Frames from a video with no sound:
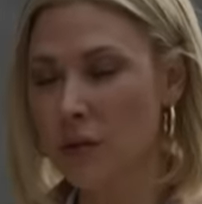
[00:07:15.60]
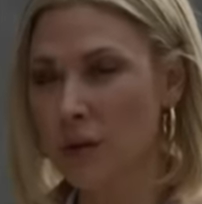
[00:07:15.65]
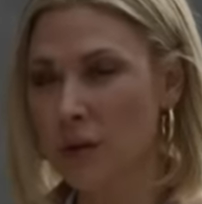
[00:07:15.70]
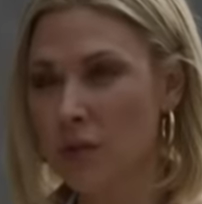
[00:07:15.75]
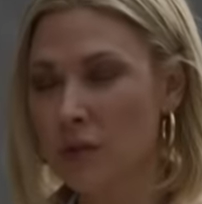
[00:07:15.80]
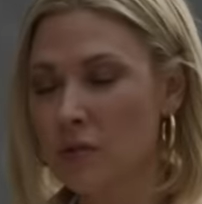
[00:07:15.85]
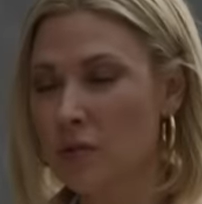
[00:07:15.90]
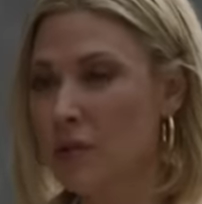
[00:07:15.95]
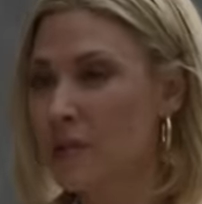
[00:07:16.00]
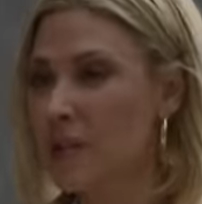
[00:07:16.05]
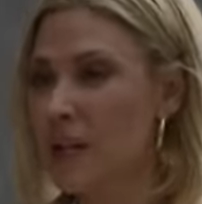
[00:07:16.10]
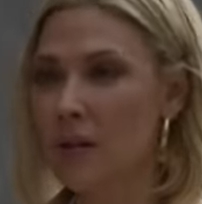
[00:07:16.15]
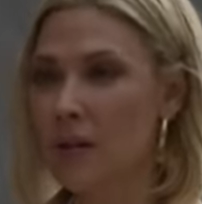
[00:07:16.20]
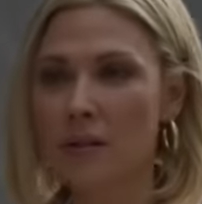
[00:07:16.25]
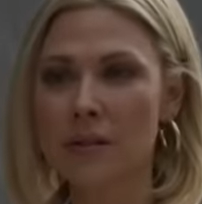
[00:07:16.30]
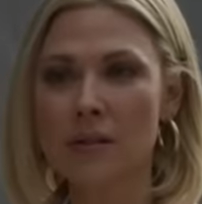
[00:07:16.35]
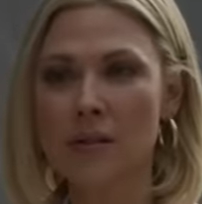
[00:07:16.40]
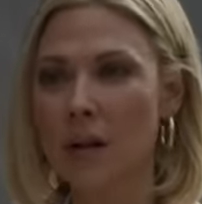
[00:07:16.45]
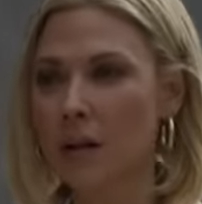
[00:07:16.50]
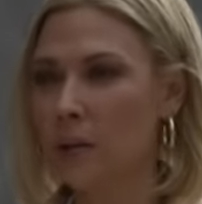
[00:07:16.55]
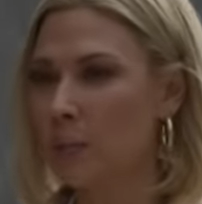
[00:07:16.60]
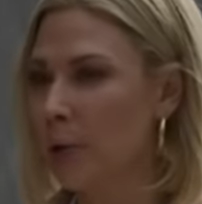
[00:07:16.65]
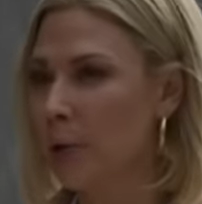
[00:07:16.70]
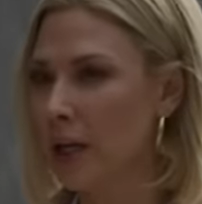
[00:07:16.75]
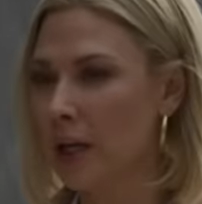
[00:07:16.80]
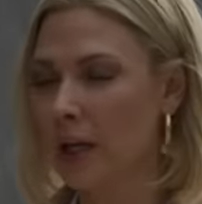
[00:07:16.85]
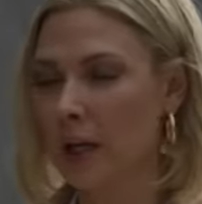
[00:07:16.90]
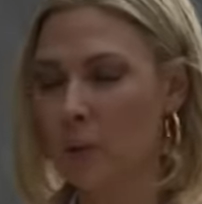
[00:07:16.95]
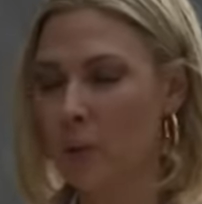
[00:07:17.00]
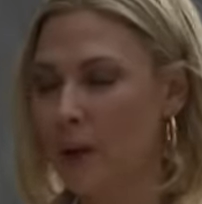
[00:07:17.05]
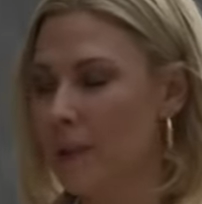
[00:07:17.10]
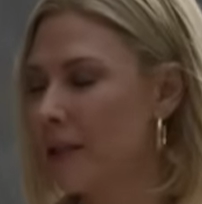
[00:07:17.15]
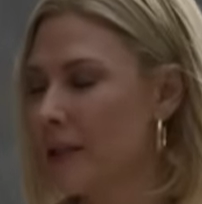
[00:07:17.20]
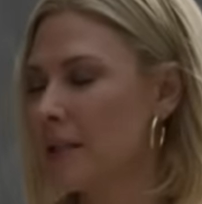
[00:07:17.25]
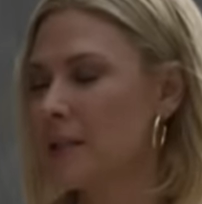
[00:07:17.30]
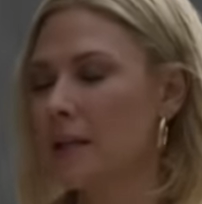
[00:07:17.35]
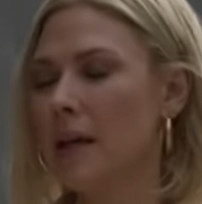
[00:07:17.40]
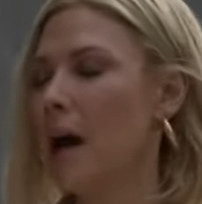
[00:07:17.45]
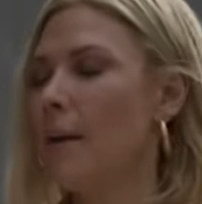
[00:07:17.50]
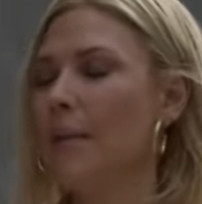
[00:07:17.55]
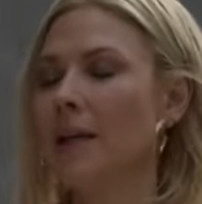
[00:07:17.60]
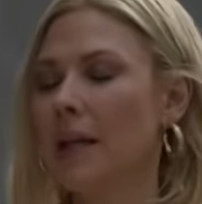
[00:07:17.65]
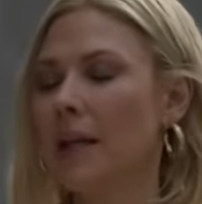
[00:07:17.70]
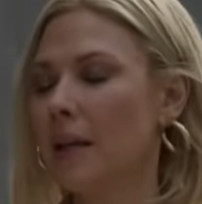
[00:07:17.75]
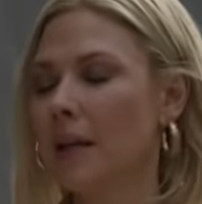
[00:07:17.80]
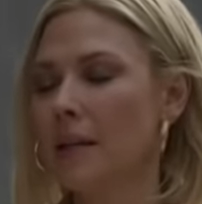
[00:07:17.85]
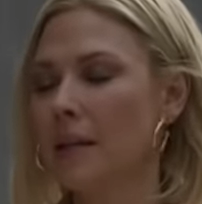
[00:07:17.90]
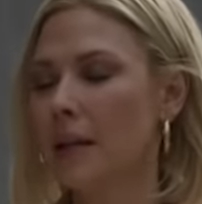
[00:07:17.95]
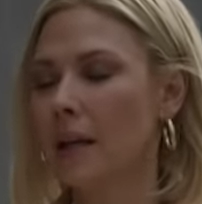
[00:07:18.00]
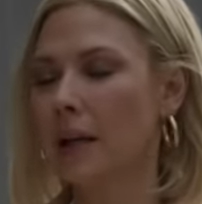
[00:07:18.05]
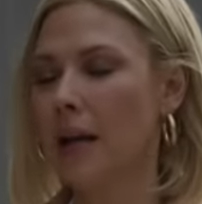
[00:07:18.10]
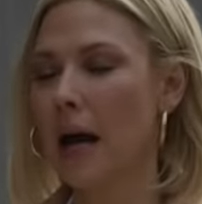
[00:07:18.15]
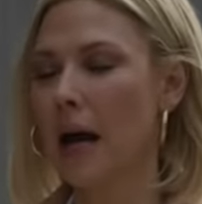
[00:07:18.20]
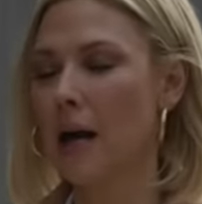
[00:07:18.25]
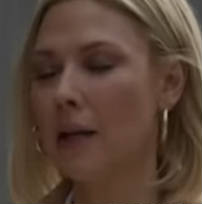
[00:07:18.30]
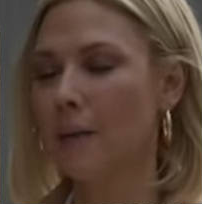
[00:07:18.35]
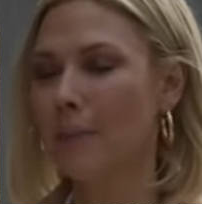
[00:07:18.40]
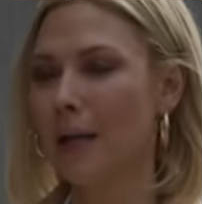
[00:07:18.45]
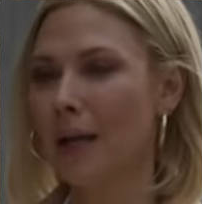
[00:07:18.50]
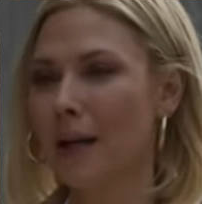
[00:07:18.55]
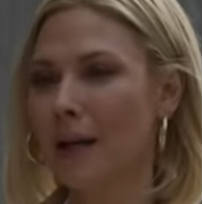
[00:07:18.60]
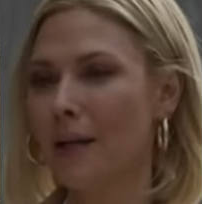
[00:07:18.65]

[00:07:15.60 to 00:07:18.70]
or are you just here celebrating women dominating the economy?